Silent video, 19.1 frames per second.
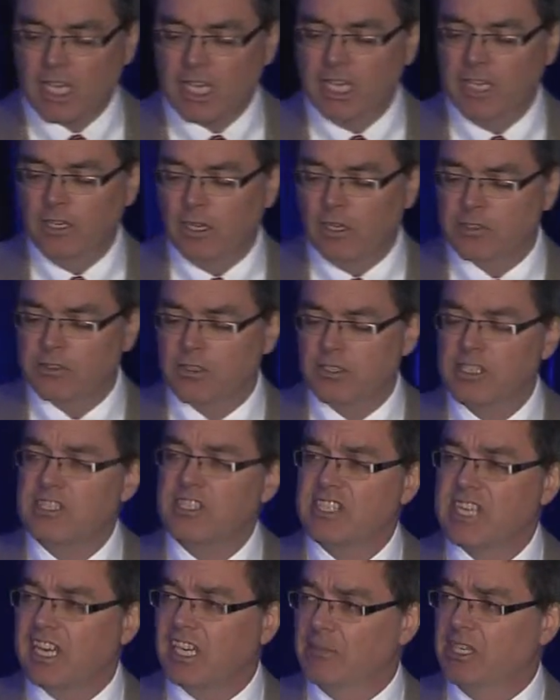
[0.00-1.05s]
And also the
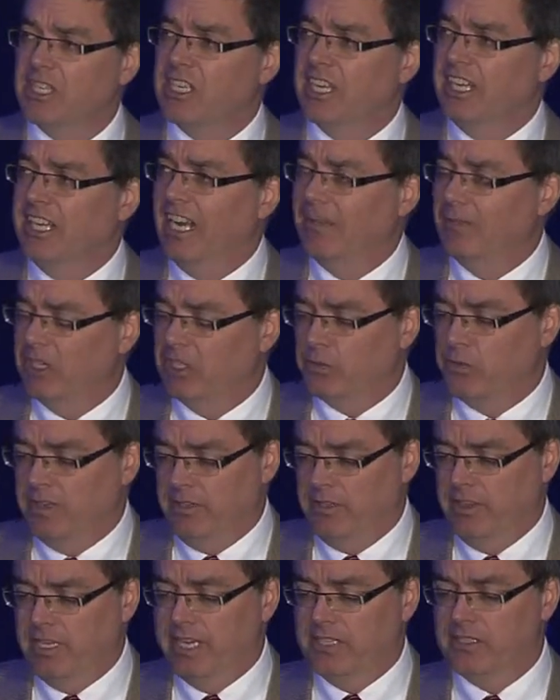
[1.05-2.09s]
sediment dynamics
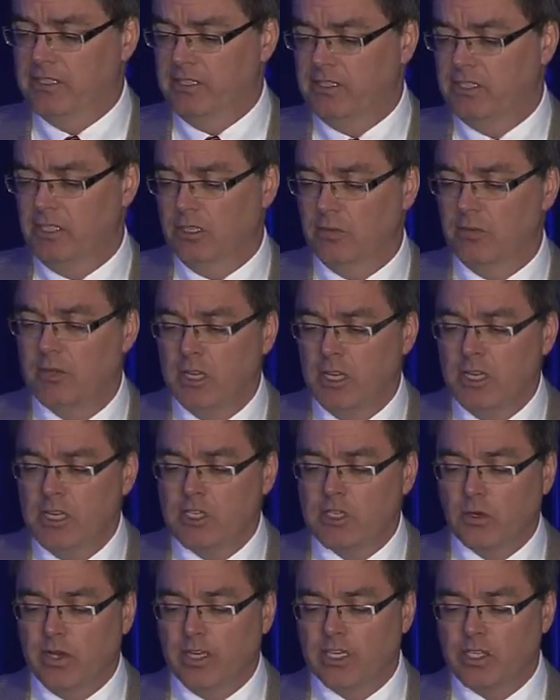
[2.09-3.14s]
within that system.
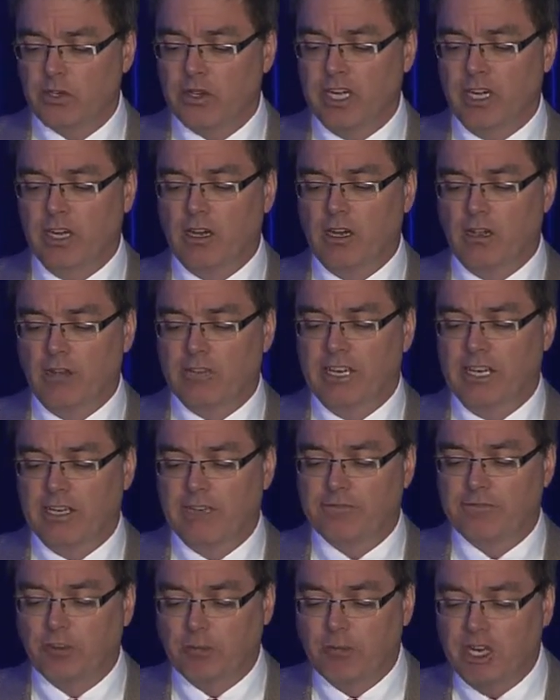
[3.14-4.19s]
So integrating all of that
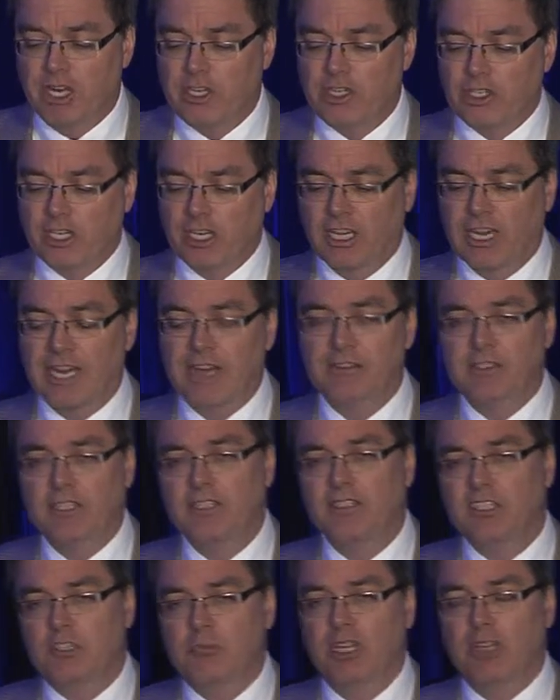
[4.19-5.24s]
information allows
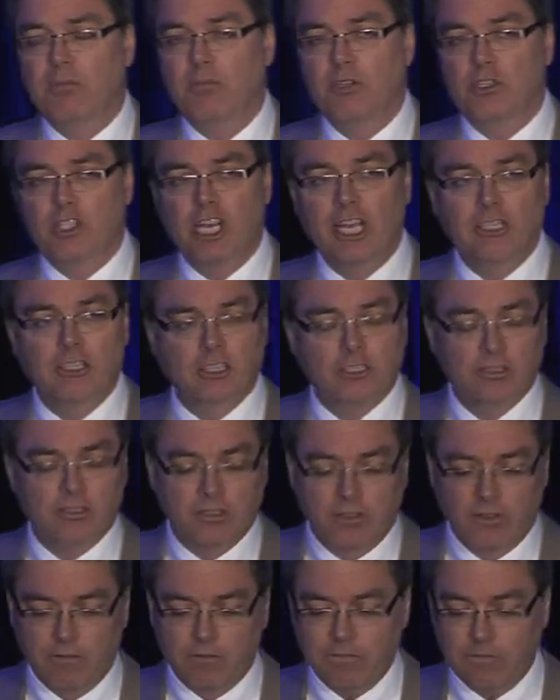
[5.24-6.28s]
us to make projections
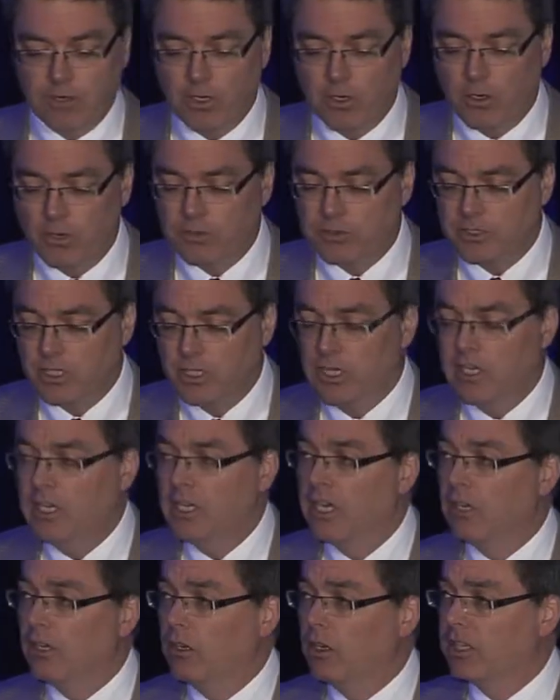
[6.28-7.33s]
on the flows,
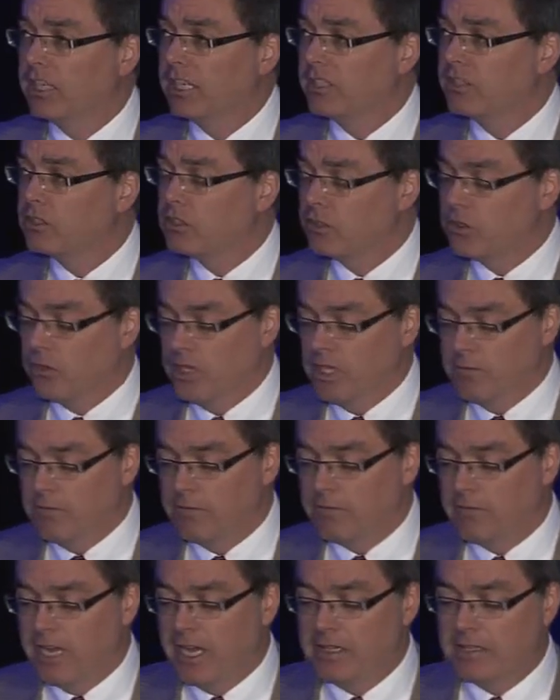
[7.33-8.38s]
look at extreme
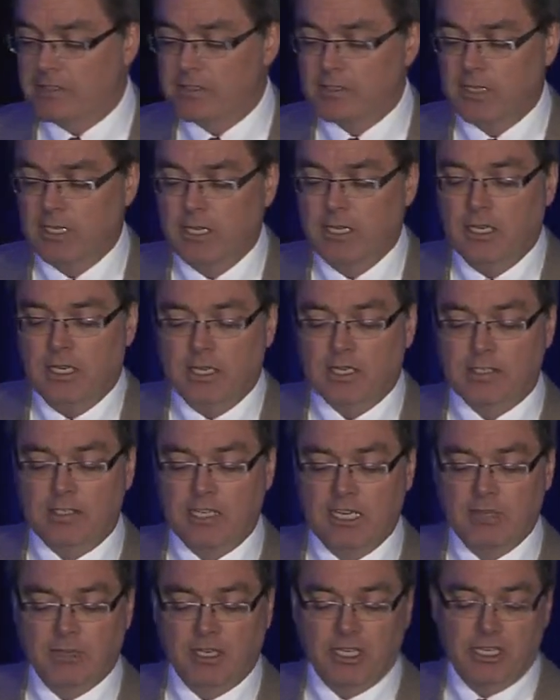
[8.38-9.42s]
events,
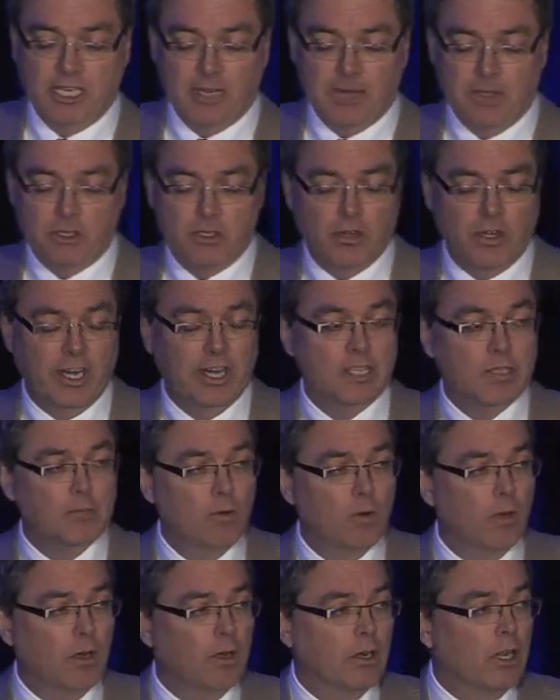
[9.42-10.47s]
sediment contaminant
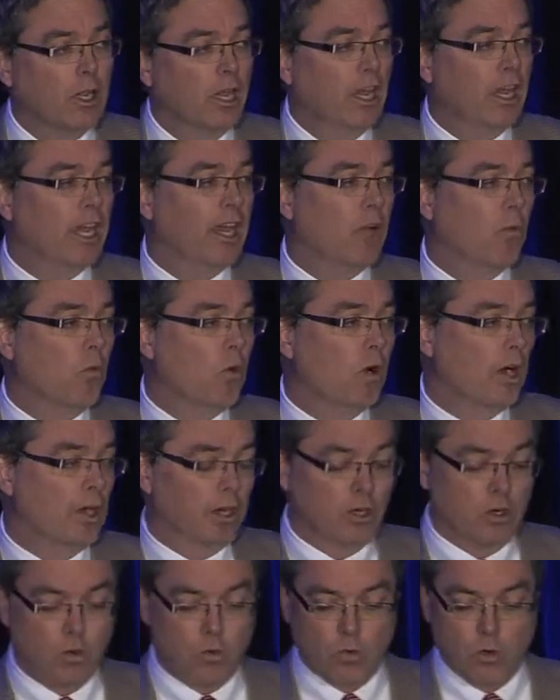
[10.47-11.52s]
transport, and
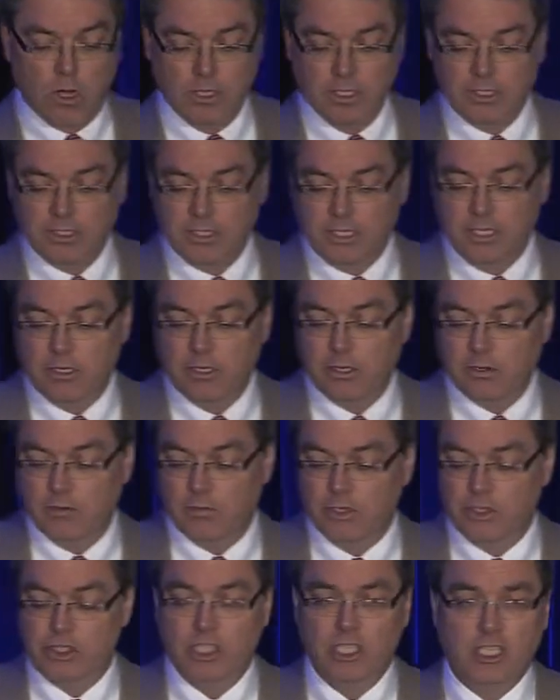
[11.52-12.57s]
water quality
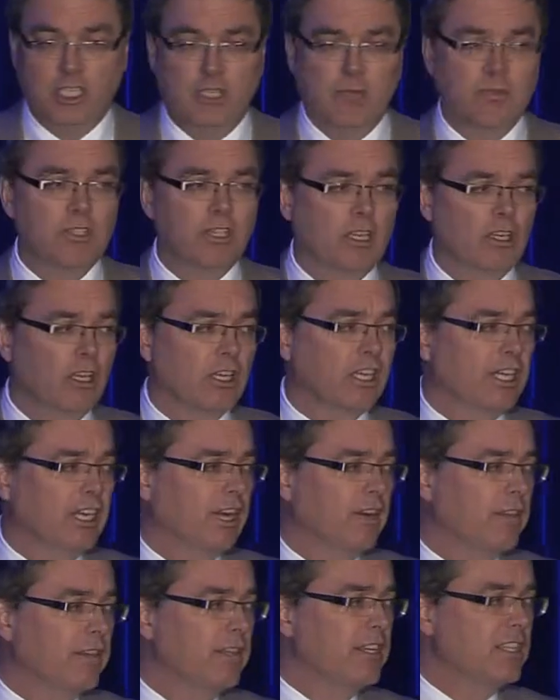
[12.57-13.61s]
regimes, and look at
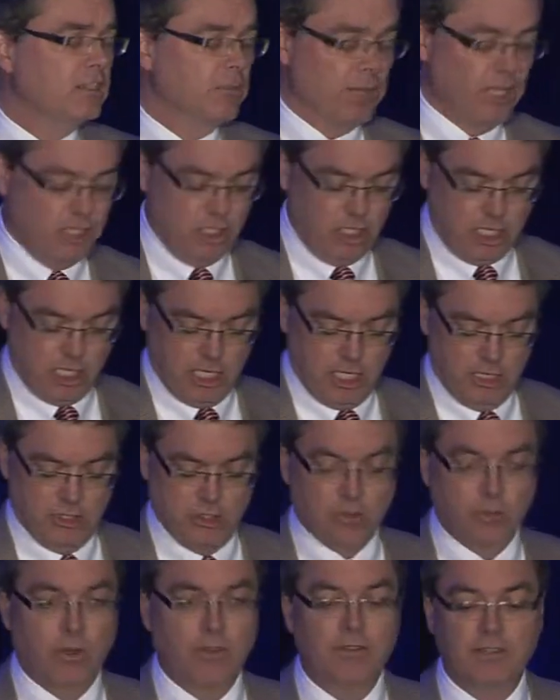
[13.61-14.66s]
how these may
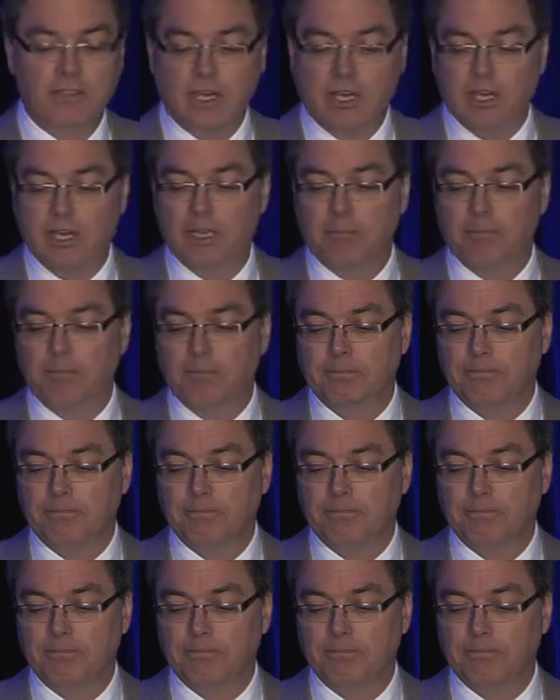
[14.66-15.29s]
change with time.